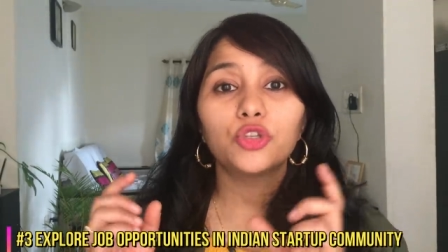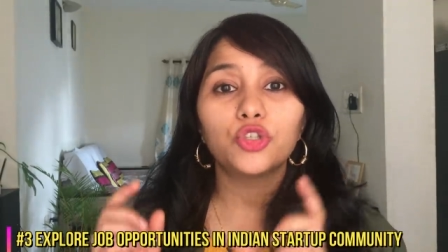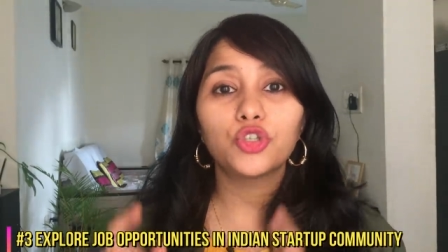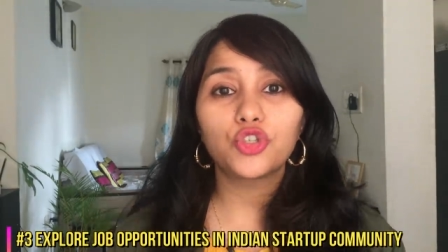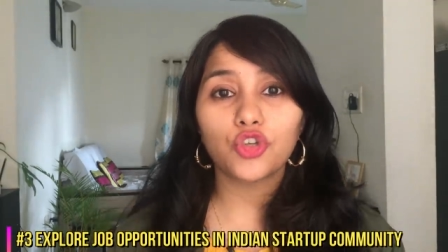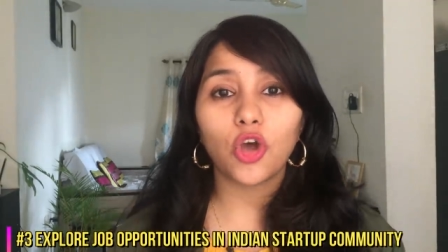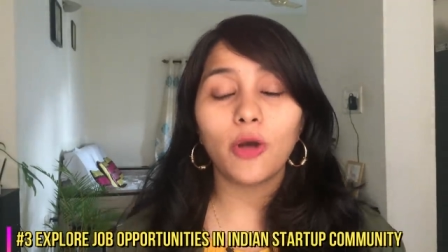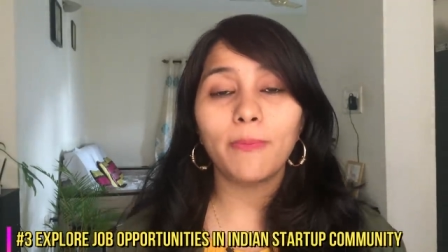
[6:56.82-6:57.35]

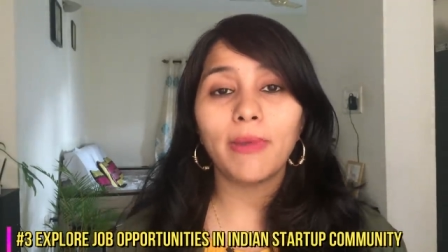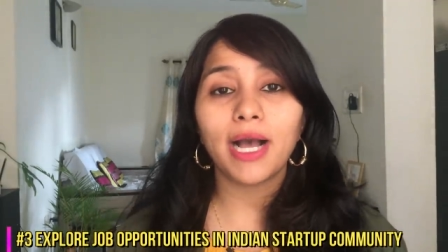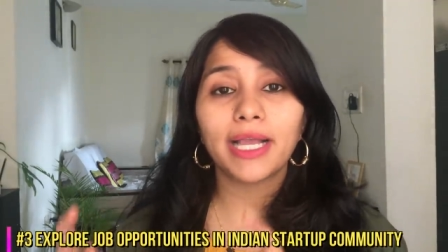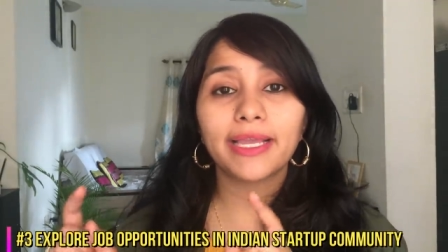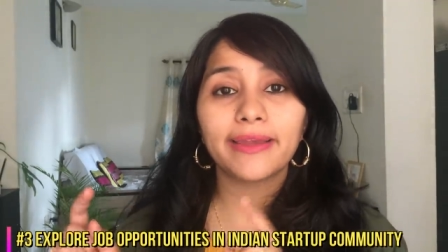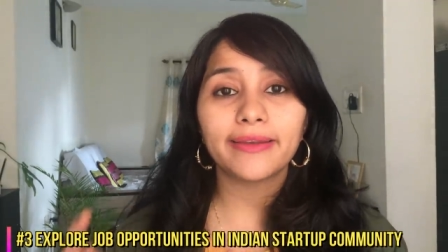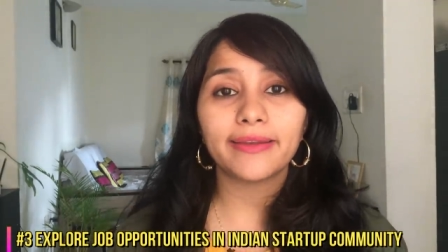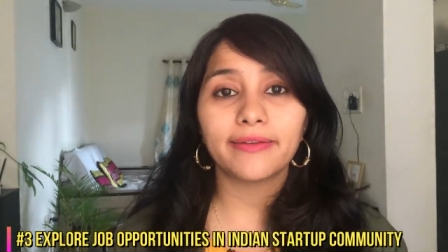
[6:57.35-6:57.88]
the job
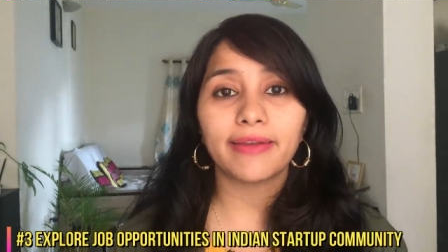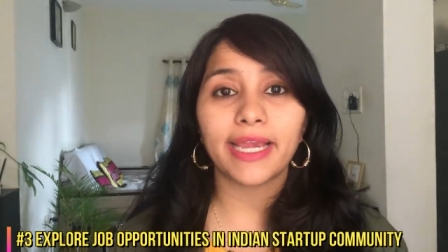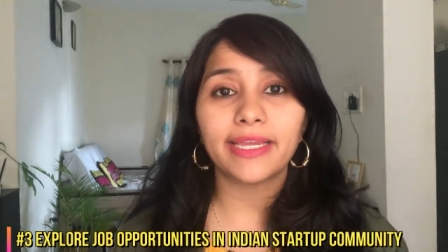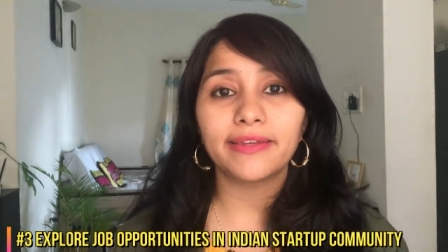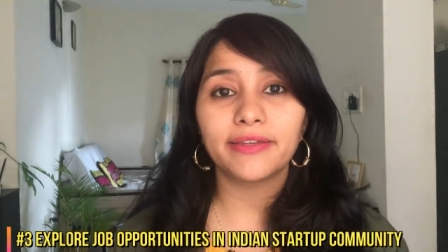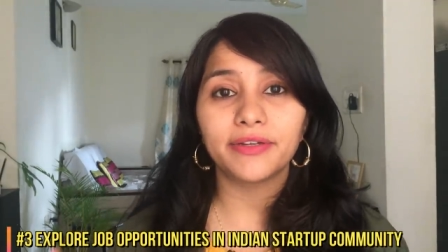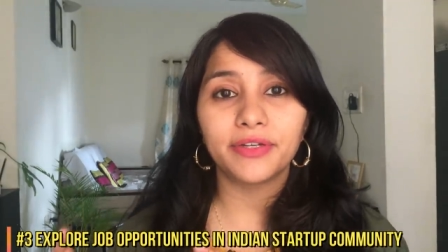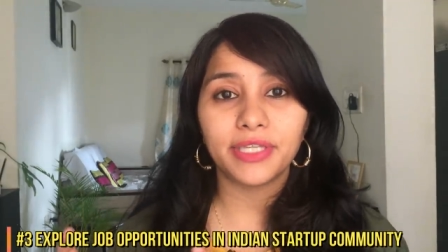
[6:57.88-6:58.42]
market
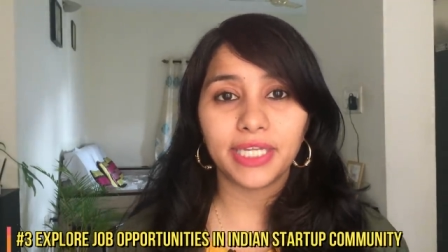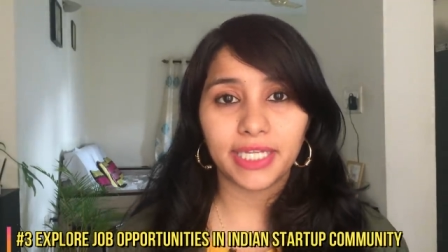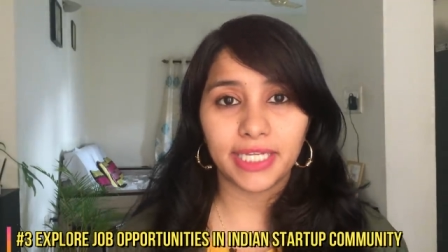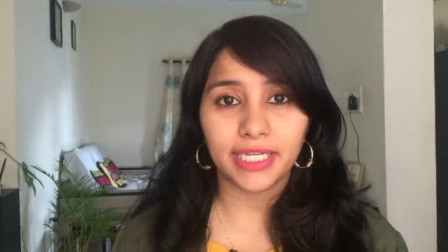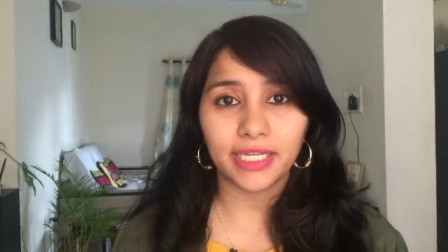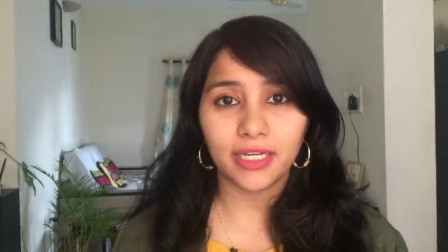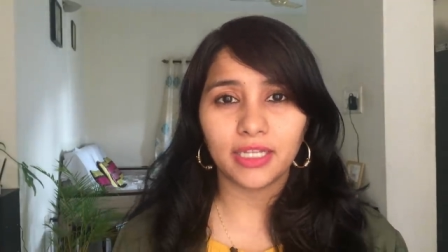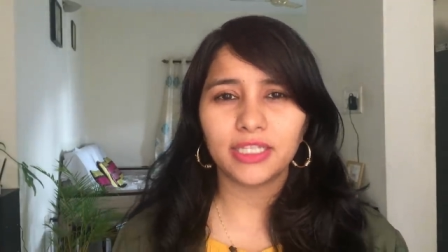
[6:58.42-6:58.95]
right here
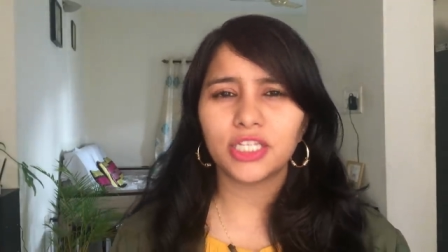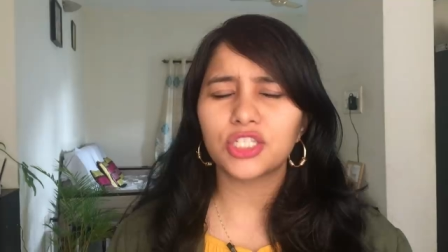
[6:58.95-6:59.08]
in India.